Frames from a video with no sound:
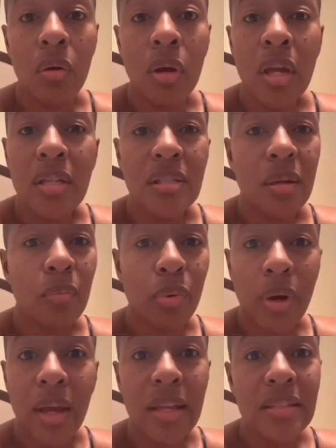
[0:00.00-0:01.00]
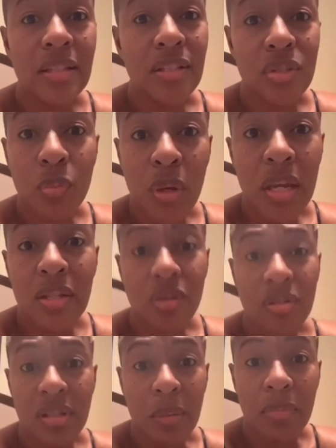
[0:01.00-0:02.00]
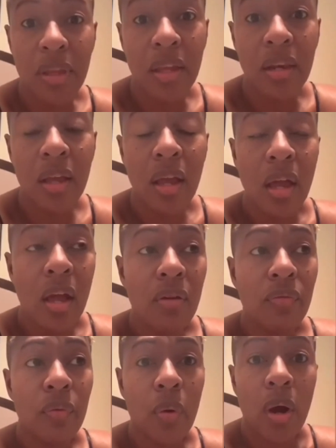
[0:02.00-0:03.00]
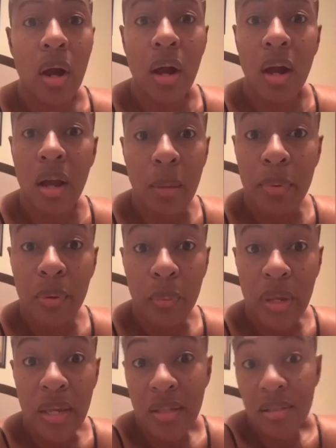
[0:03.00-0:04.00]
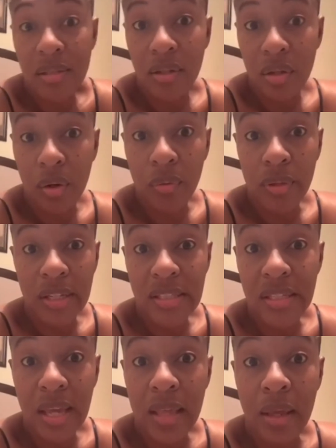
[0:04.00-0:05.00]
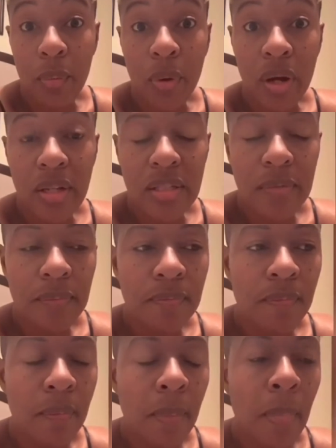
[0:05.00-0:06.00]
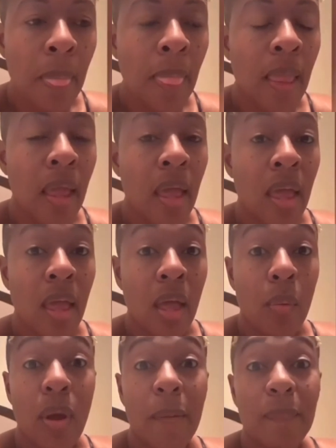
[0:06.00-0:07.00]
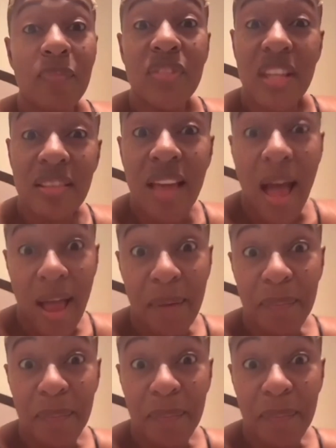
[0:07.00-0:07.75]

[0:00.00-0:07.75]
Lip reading: some breads and sweets or something for a couple of weeks, let's see how that works. Well, did that,